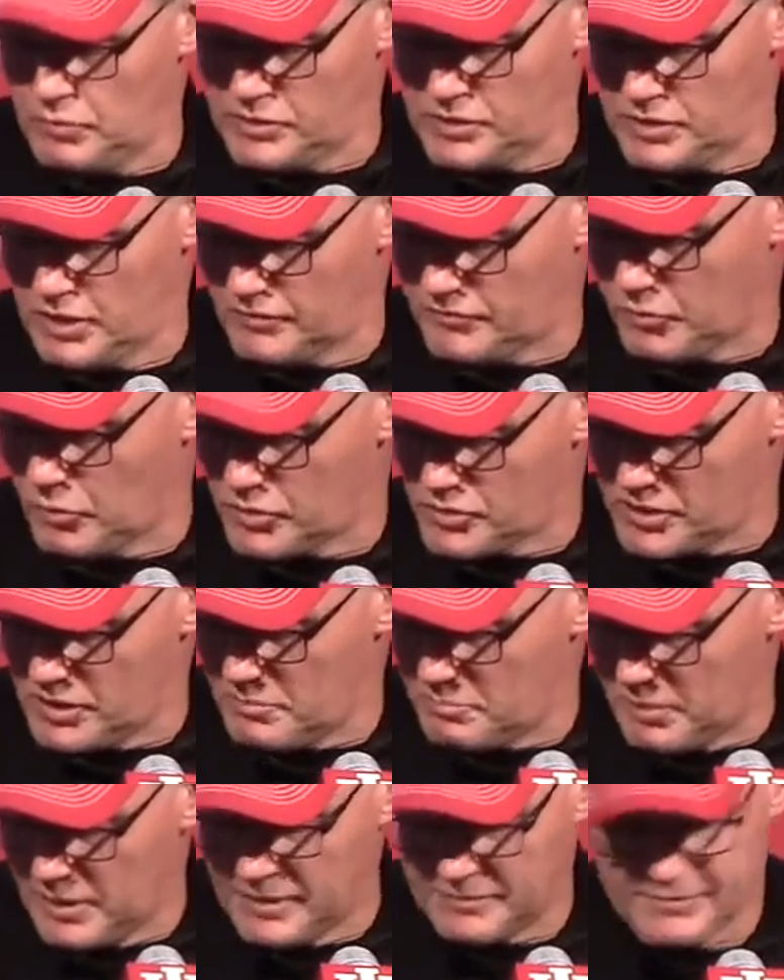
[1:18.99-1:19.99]
which is
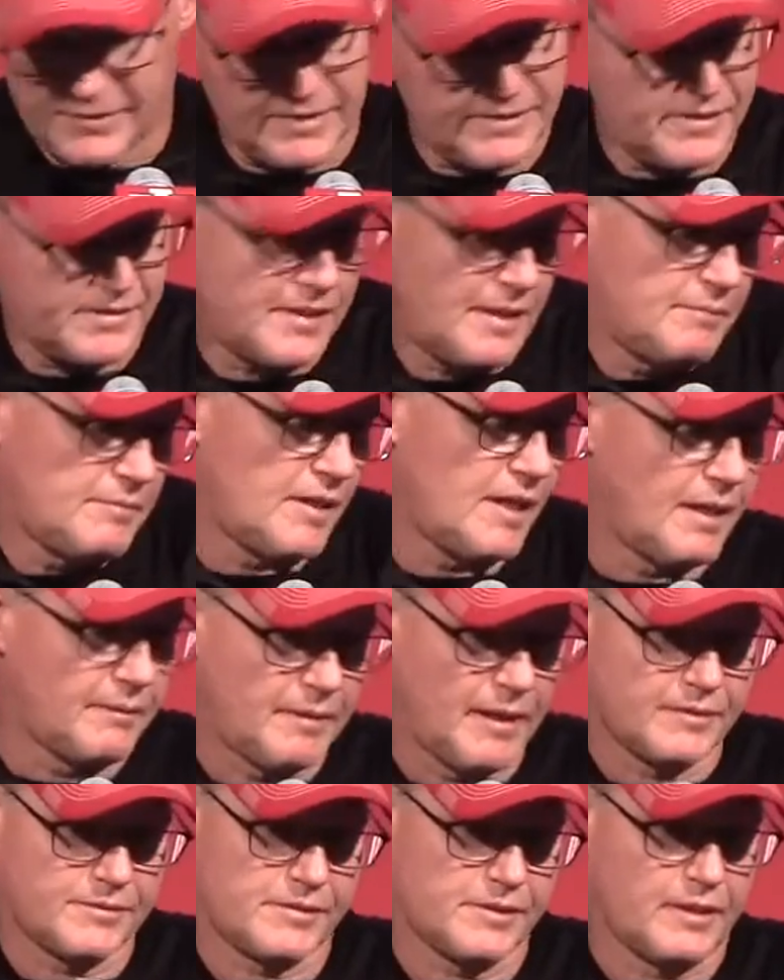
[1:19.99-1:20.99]
unfortunate, but at the same time,
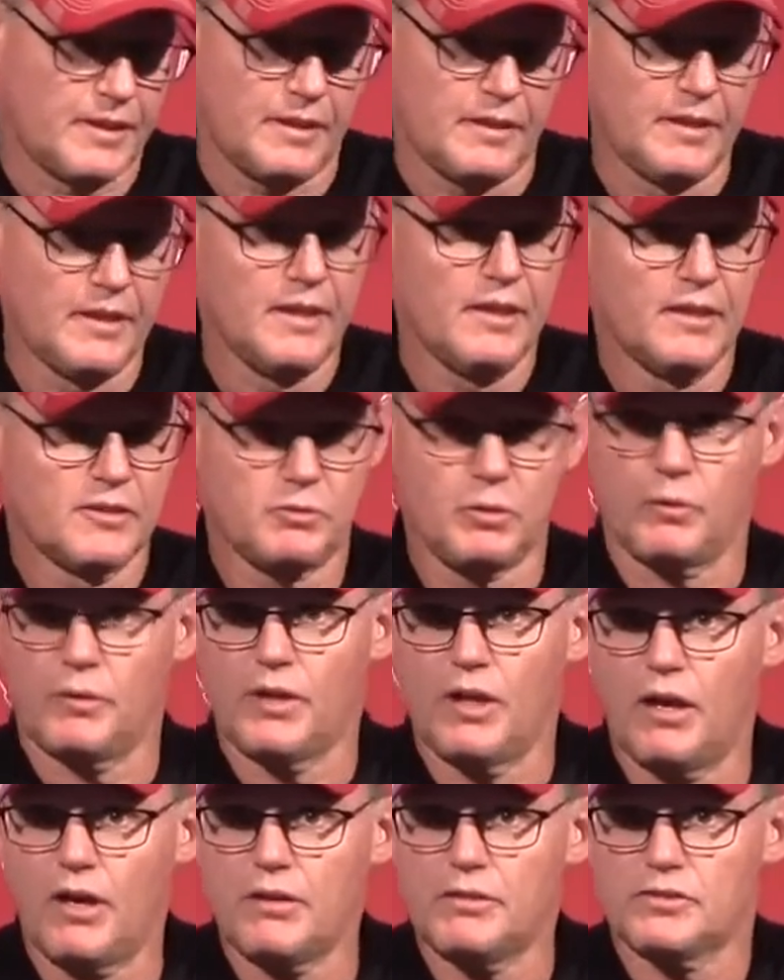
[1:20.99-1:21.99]
that's where
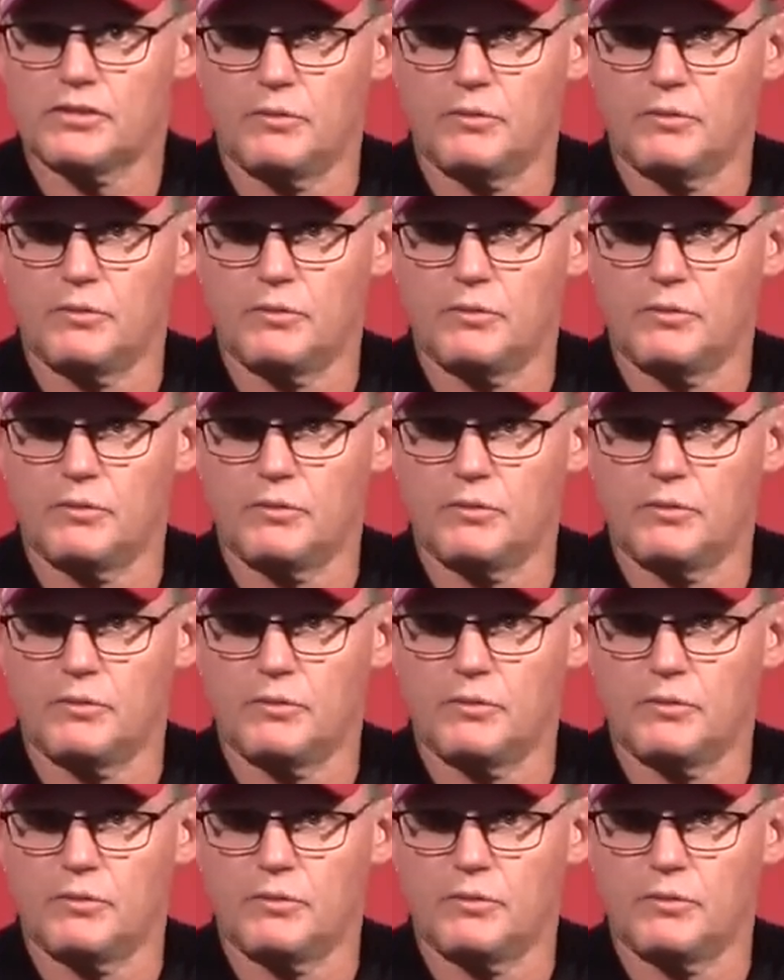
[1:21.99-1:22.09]
we are.